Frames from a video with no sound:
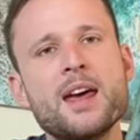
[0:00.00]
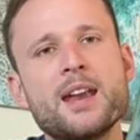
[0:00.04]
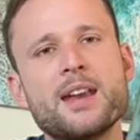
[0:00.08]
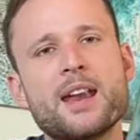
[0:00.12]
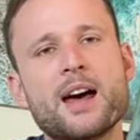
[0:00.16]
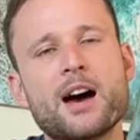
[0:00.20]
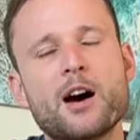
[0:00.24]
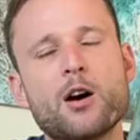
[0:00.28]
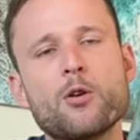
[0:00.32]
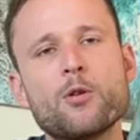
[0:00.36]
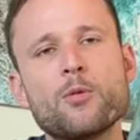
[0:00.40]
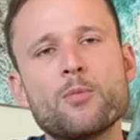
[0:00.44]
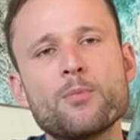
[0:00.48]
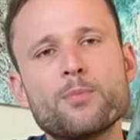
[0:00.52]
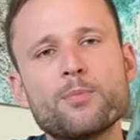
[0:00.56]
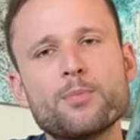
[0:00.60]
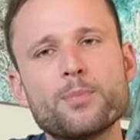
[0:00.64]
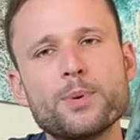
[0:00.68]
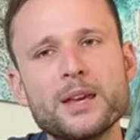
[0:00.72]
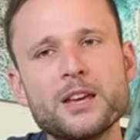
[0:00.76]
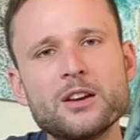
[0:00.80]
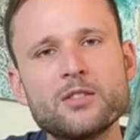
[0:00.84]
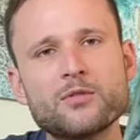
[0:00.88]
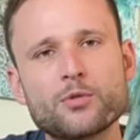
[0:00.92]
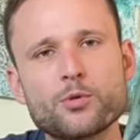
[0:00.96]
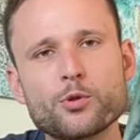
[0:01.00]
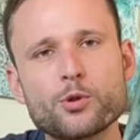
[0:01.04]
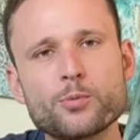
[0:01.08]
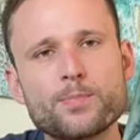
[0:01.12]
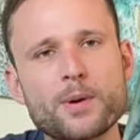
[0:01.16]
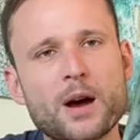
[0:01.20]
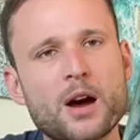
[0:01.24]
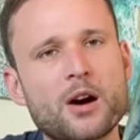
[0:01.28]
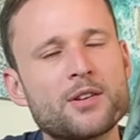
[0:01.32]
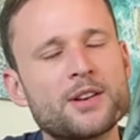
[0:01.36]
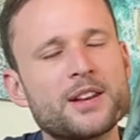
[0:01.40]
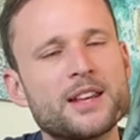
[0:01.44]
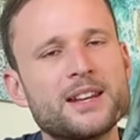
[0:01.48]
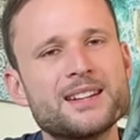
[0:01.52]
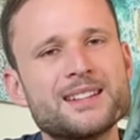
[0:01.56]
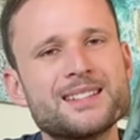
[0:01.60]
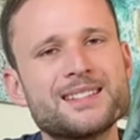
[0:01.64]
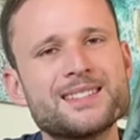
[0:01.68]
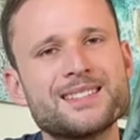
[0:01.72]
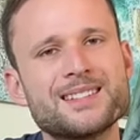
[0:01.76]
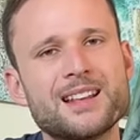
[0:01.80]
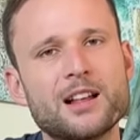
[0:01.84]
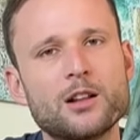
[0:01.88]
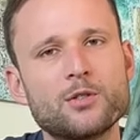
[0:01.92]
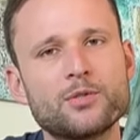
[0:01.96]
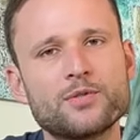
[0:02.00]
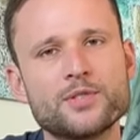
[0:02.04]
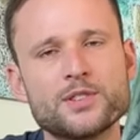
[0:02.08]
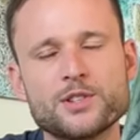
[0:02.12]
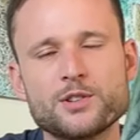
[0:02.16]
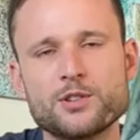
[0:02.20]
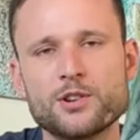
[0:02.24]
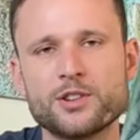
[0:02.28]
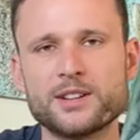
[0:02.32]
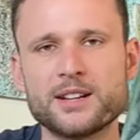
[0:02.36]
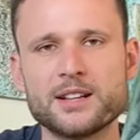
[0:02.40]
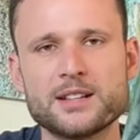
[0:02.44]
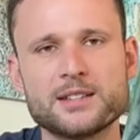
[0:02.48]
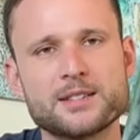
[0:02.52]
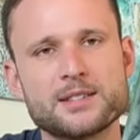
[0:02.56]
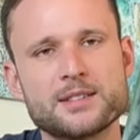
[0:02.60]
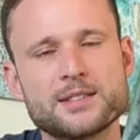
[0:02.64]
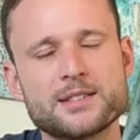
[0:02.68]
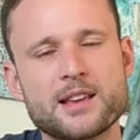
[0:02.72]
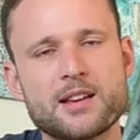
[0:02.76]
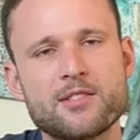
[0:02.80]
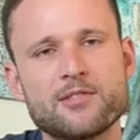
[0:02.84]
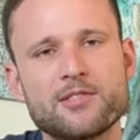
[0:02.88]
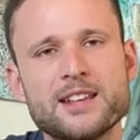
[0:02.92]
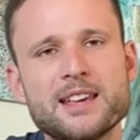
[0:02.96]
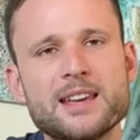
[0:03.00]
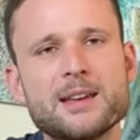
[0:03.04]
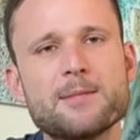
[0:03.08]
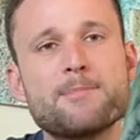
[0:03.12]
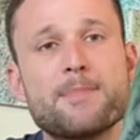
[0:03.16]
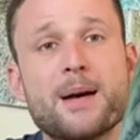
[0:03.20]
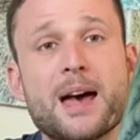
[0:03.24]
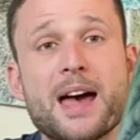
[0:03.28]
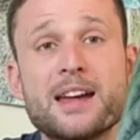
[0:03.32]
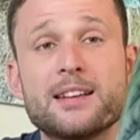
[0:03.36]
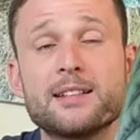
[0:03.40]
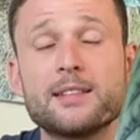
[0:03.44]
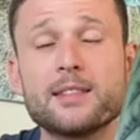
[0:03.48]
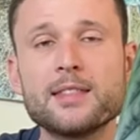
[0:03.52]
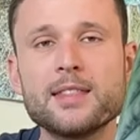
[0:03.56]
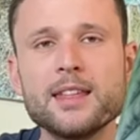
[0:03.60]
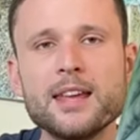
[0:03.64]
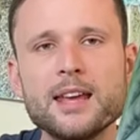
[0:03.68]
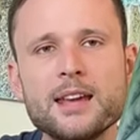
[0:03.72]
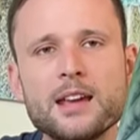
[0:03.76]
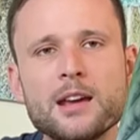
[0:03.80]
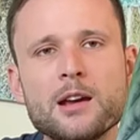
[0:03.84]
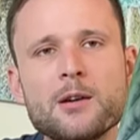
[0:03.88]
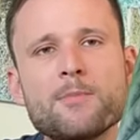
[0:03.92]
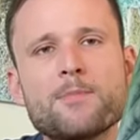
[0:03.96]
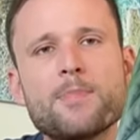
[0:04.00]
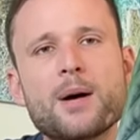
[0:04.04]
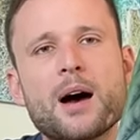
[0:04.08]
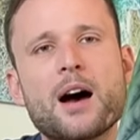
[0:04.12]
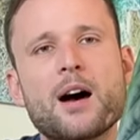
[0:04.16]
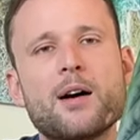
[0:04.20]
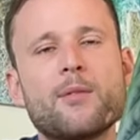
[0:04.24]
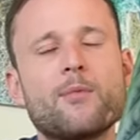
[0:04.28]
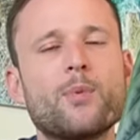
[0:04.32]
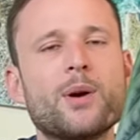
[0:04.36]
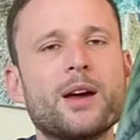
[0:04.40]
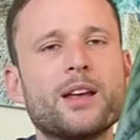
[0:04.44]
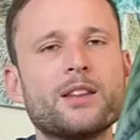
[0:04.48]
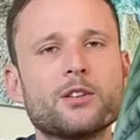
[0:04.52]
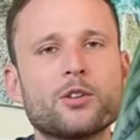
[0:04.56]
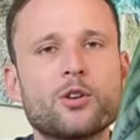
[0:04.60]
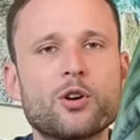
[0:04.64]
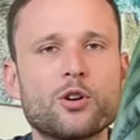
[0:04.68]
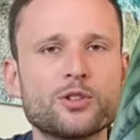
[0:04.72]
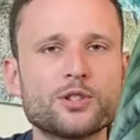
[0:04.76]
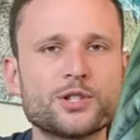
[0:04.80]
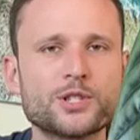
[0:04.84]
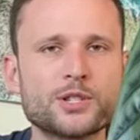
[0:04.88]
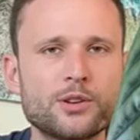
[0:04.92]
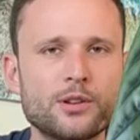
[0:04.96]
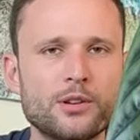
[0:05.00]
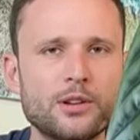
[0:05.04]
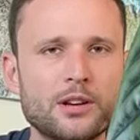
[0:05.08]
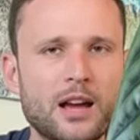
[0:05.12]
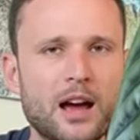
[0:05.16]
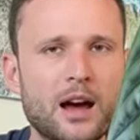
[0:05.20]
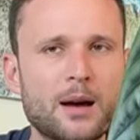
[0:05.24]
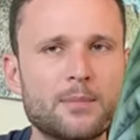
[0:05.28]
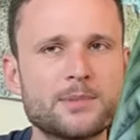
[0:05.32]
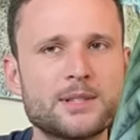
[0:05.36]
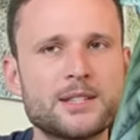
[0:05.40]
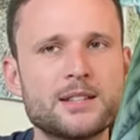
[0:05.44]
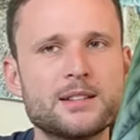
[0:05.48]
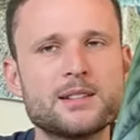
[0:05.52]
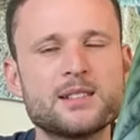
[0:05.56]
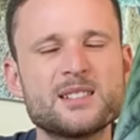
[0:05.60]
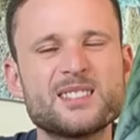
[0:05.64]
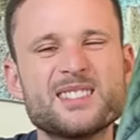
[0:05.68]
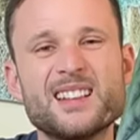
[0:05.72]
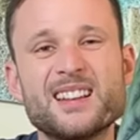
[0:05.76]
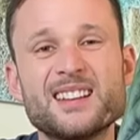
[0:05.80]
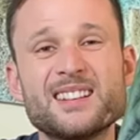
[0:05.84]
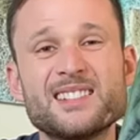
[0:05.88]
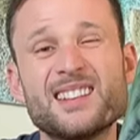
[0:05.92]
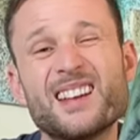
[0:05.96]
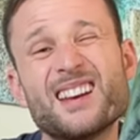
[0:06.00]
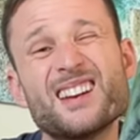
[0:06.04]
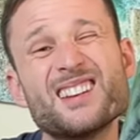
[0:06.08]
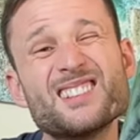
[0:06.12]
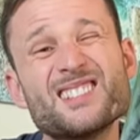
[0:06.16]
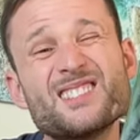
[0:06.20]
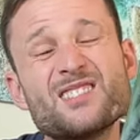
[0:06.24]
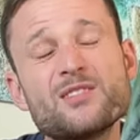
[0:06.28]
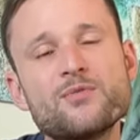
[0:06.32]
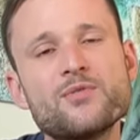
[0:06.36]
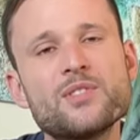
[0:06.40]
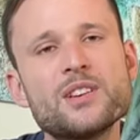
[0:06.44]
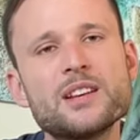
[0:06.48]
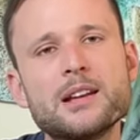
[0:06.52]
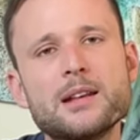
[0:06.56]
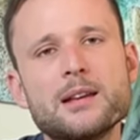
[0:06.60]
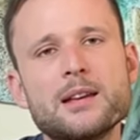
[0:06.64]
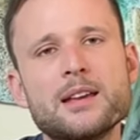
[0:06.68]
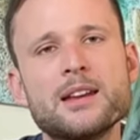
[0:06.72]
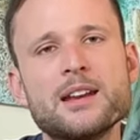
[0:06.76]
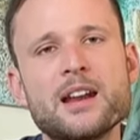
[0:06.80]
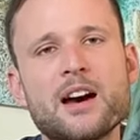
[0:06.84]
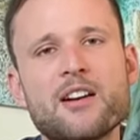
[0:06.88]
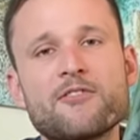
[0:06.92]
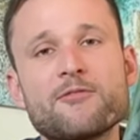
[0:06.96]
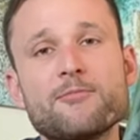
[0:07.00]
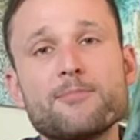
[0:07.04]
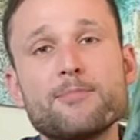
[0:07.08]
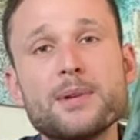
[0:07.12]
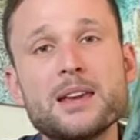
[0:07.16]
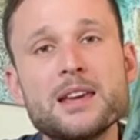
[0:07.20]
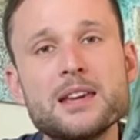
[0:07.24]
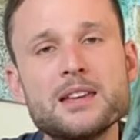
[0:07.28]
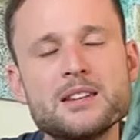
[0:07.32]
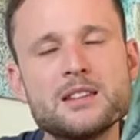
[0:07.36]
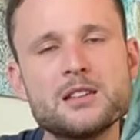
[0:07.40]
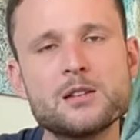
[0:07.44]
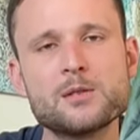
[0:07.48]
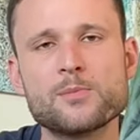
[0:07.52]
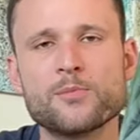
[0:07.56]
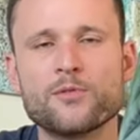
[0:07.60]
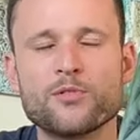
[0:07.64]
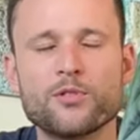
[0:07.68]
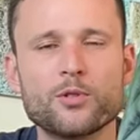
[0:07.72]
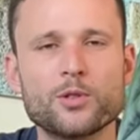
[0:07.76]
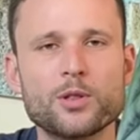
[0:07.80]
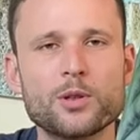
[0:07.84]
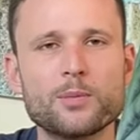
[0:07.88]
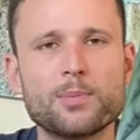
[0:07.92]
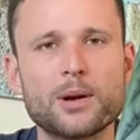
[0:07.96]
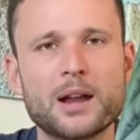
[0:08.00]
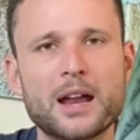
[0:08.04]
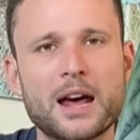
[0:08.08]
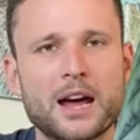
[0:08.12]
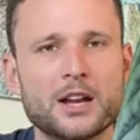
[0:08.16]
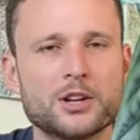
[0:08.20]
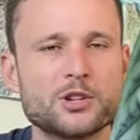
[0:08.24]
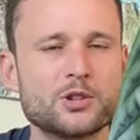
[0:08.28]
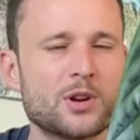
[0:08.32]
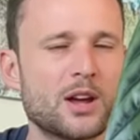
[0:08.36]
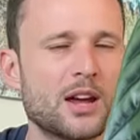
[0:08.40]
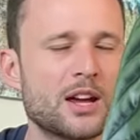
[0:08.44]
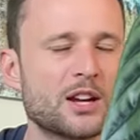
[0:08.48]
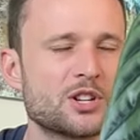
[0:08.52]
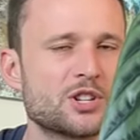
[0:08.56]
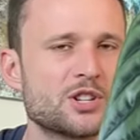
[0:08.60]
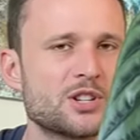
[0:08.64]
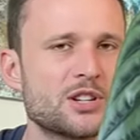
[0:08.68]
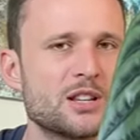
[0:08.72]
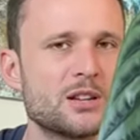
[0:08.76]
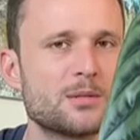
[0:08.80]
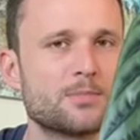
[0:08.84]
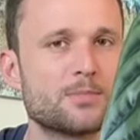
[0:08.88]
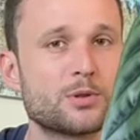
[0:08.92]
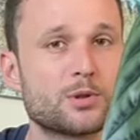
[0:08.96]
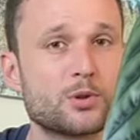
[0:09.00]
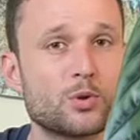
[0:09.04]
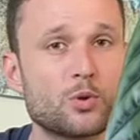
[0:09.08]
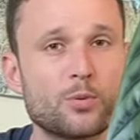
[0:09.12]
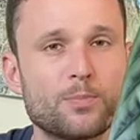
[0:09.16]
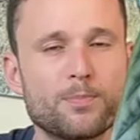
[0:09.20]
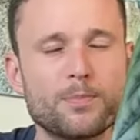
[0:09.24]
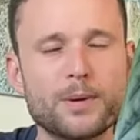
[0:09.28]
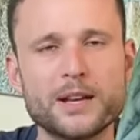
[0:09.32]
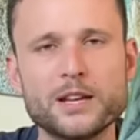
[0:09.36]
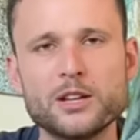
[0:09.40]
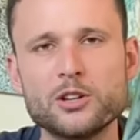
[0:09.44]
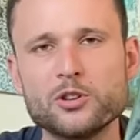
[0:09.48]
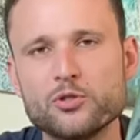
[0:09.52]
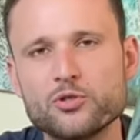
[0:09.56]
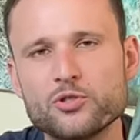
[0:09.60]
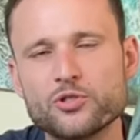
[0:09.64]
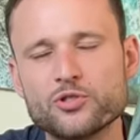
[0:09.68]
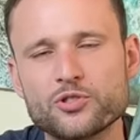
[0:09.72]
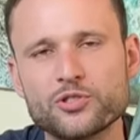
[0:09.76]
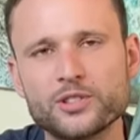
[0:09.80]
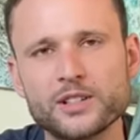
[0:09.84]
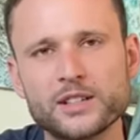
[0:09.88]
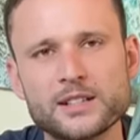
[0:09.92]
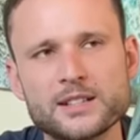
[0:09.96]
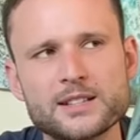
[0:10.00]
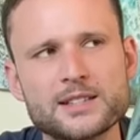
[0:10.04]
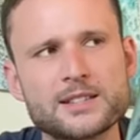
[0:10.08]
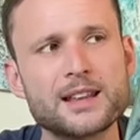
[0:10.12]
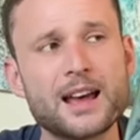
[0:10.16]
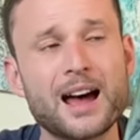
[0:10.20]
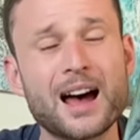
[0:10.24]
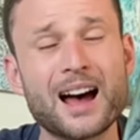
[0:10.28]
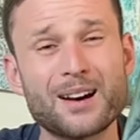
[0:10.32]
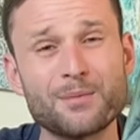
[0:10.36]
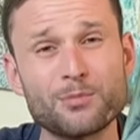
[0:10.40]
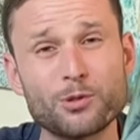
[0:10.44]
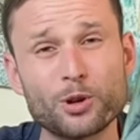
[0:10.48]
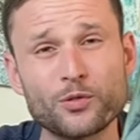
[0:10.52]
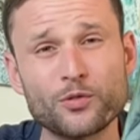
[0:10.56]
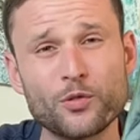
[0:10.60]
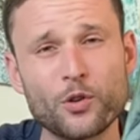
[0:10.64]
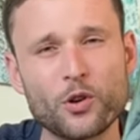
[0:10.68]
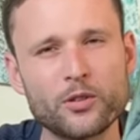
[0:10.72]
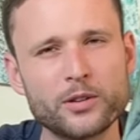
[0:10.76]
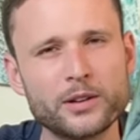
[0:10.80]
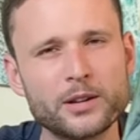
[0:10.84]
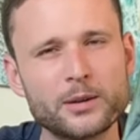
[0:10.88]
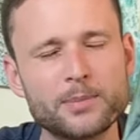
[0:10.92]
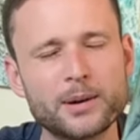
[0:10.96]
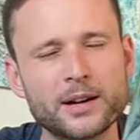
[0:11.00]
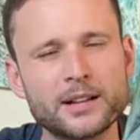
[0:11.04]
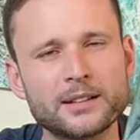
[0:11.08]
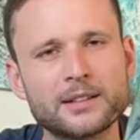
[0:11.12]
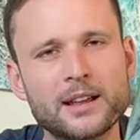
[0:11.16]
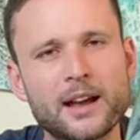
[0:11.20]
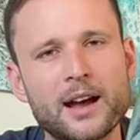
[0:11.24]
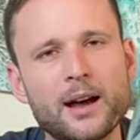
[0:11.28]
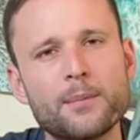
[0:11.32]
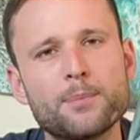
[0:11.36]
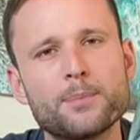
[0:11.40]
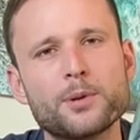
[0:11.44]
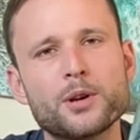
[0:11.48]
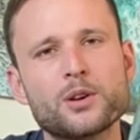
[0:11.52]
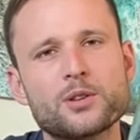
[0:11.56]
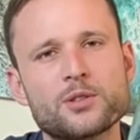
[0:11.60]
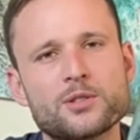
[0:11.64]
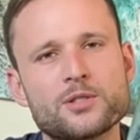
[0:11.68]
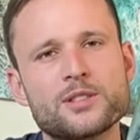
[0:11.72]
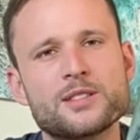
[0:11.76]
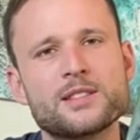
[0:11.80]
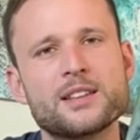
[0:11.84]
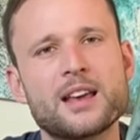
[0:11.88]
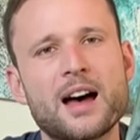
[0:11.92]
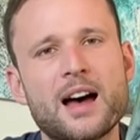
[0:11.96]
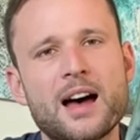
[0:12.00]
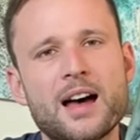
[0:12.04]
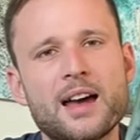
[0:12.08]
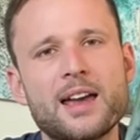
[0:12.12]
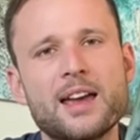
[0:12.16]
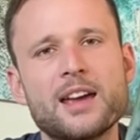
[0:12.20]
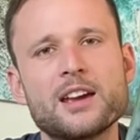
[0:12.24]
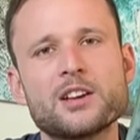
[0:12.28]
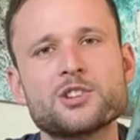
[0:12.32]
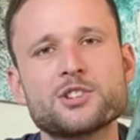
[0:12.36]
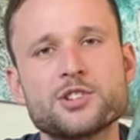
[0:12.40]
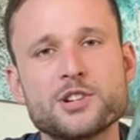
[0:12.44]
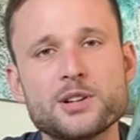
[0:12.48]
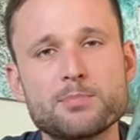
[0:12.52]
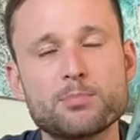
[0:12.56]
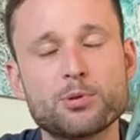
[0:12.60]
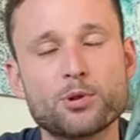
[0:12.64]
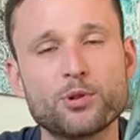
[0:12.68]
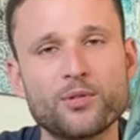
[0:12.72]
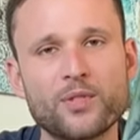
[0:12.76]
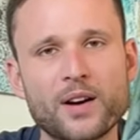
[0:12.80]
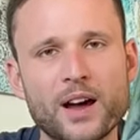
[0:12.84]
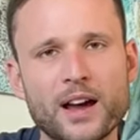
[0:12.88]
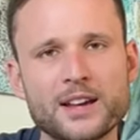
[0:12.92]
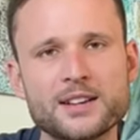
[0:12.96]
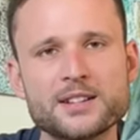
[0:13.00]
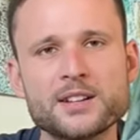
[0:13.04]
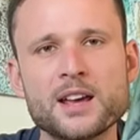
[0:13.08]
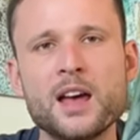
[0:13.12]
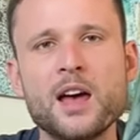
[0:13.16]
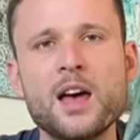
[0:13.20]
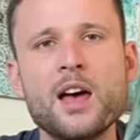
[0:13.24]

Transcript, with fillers: Now, being root bound in itself is not necessarily a bad thing, but where the concern comes in is that there isn't really enough medium for the plant to actually absorb many nutrients. I'm not worried about that because I actually provide